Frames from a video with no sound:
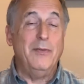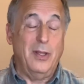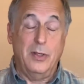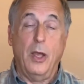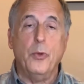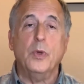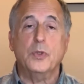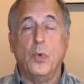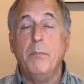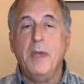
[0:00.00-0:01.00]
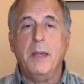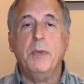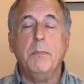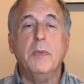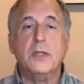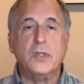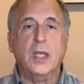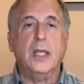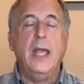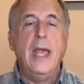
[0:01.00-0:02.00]
in other words, what may be
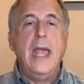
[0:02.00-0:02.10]
missing,